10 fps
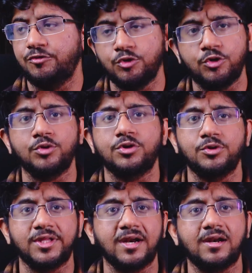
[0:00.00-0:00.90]
If you don't
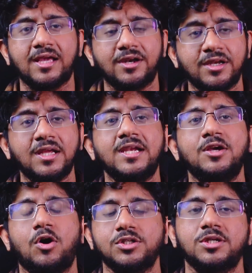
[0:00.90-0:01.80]
know, there are like
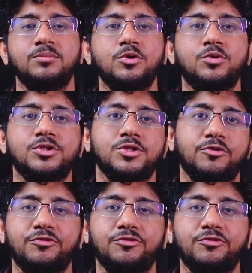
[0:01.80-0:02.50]
really awesome notes